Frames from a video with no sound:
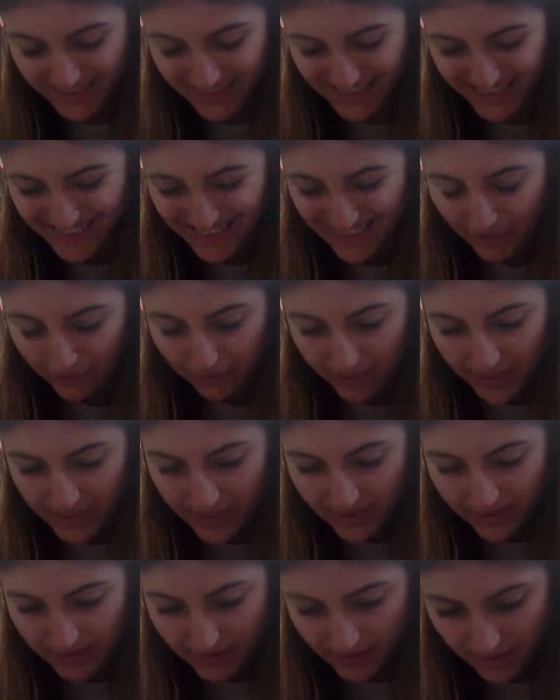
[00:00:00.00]
stiff
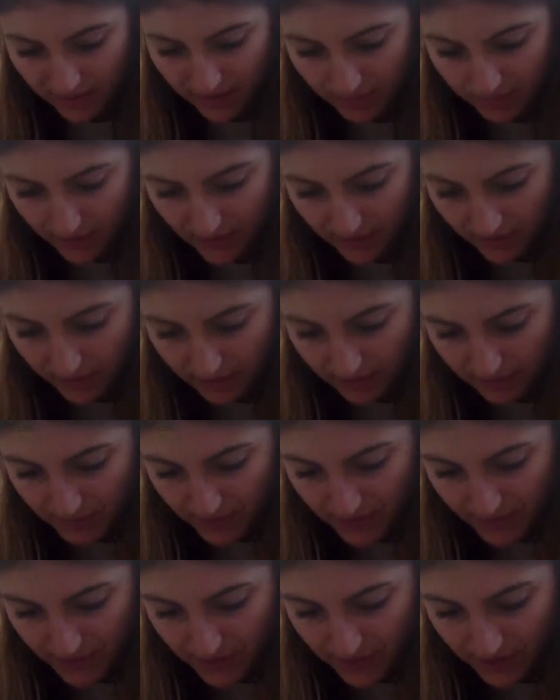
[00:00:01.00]
piece, it can be a little
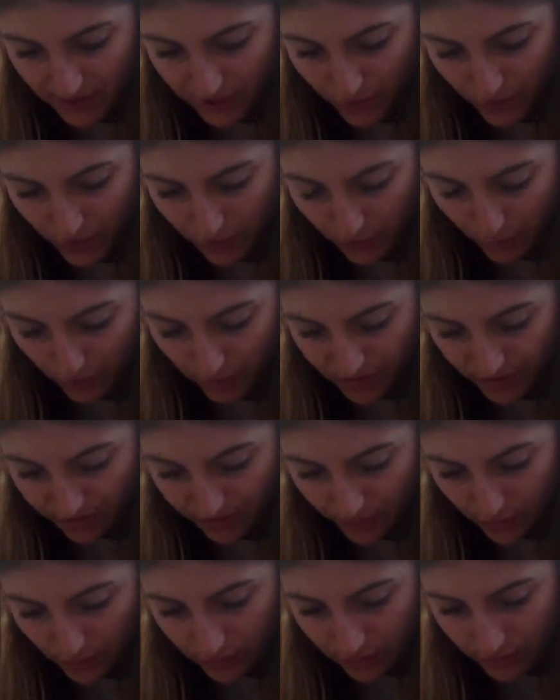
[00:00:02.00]
bit easier, more
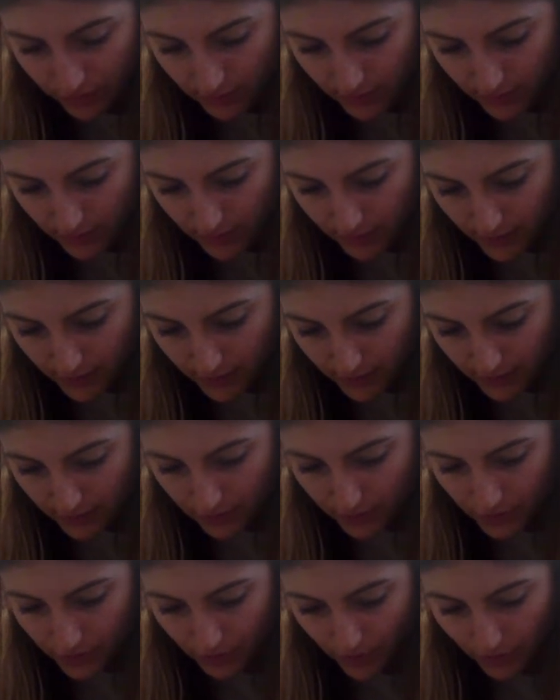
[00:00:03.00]
difficult.
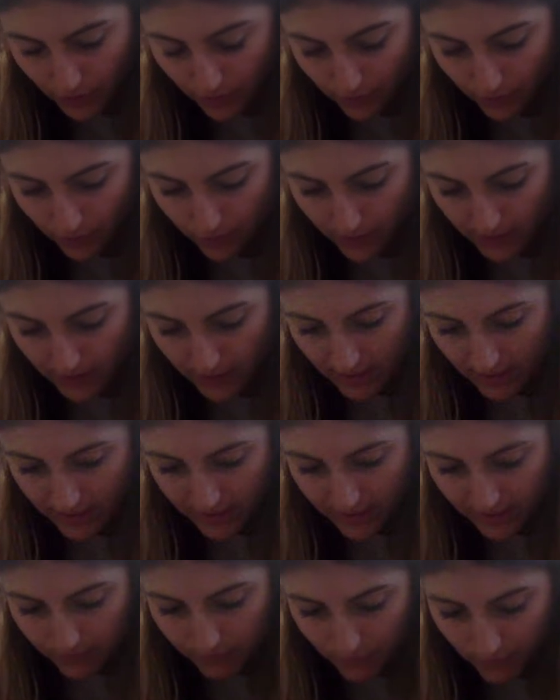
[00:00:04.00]
So
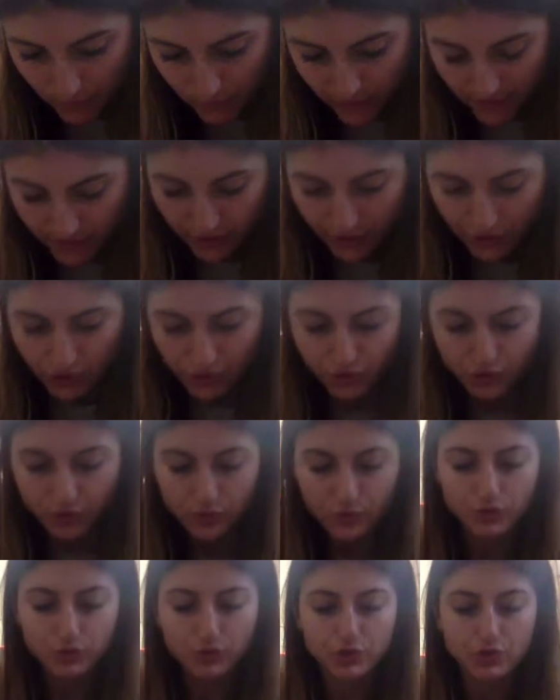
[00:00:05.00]
I am going
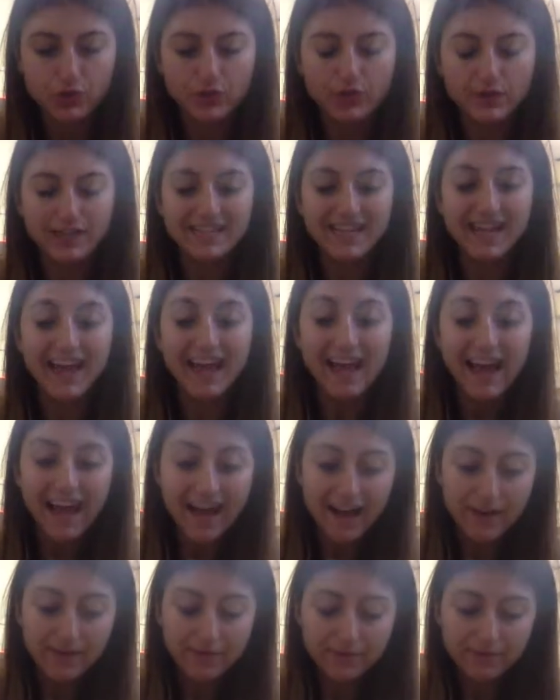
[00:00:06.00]
to show you guys
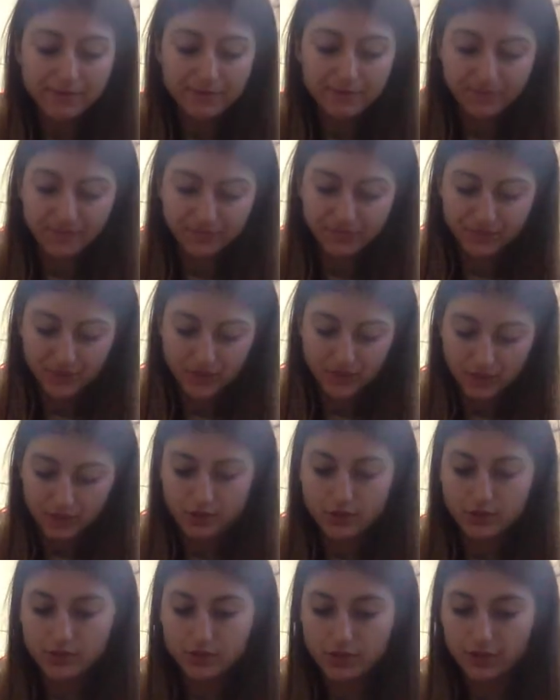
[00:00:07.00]
half,
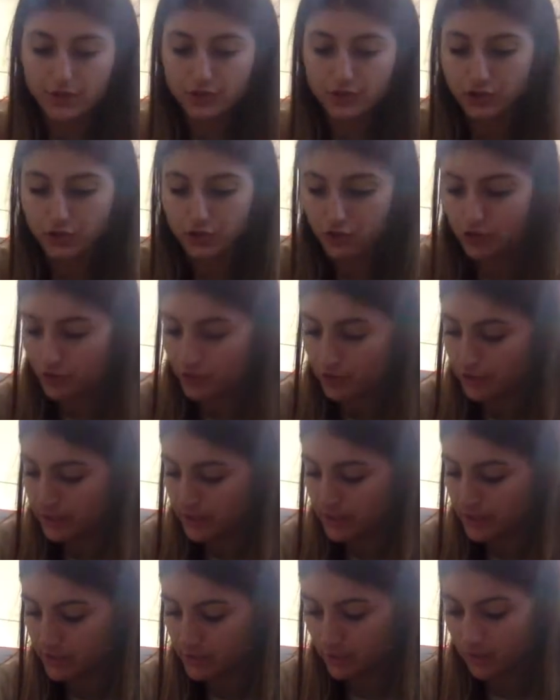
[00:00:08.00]
so I can just show you
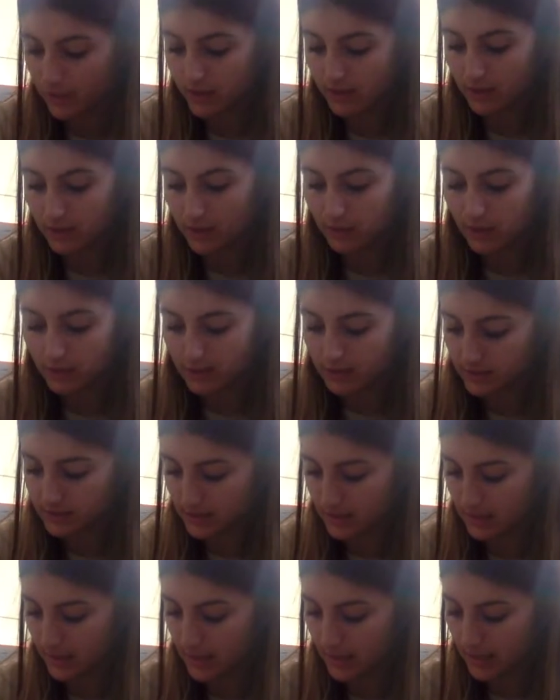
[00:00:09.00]
guys what it looks
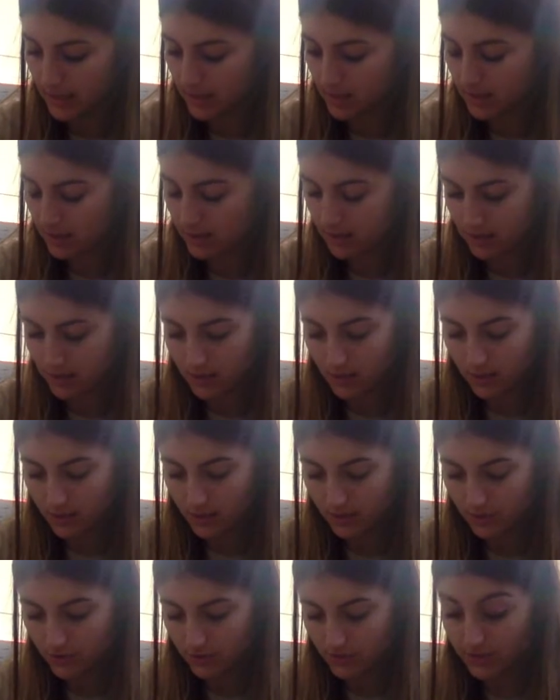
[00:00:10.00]
like.
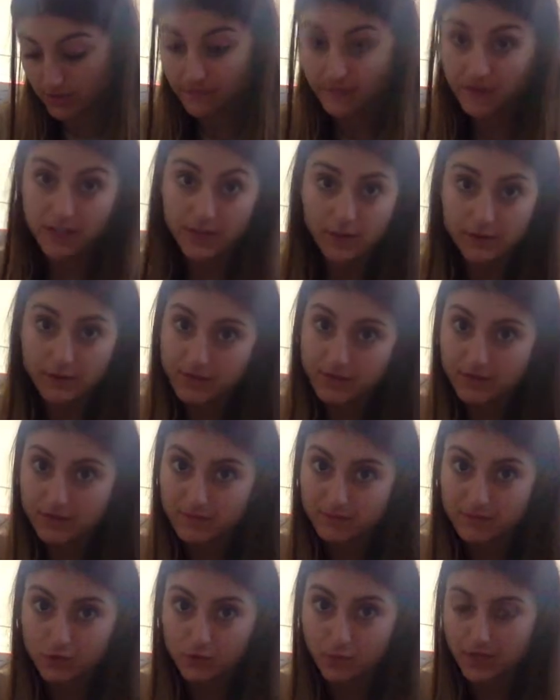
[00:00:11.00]
So this video isn't
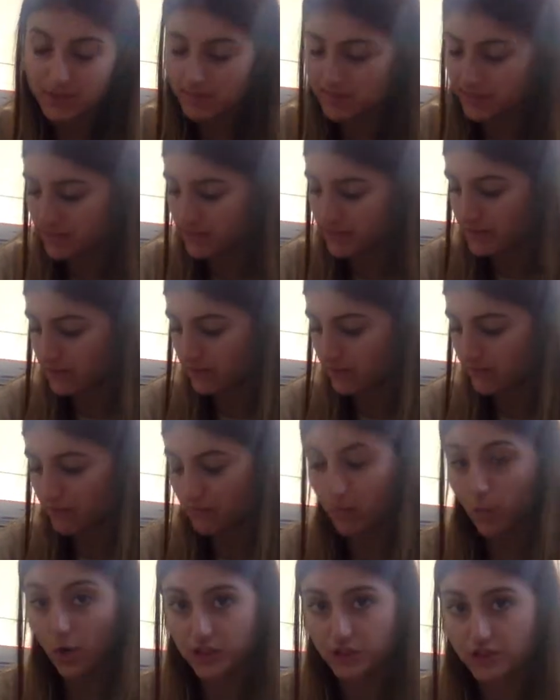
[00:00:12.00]
20 minutes of
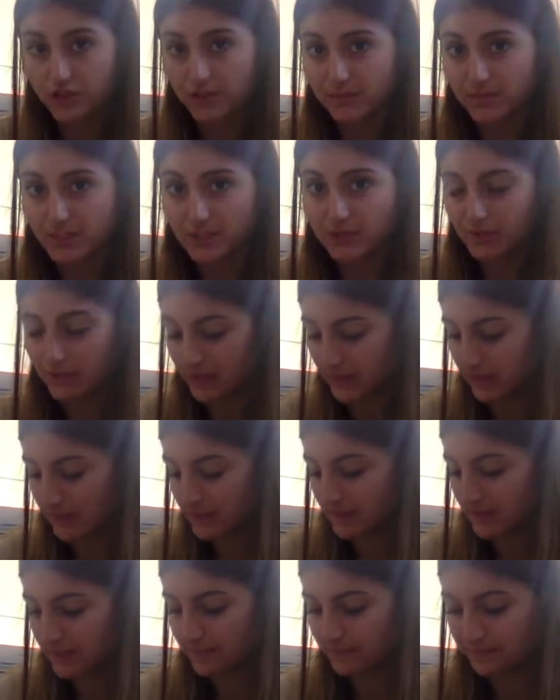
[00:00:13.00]
watching me do
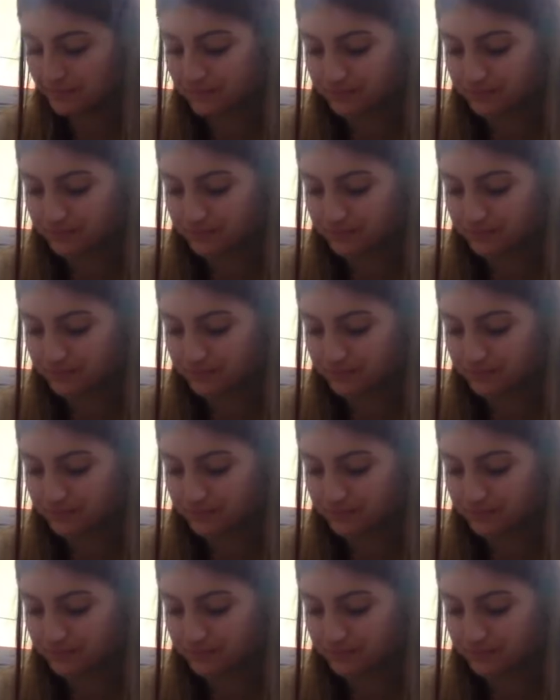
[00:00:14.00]
this.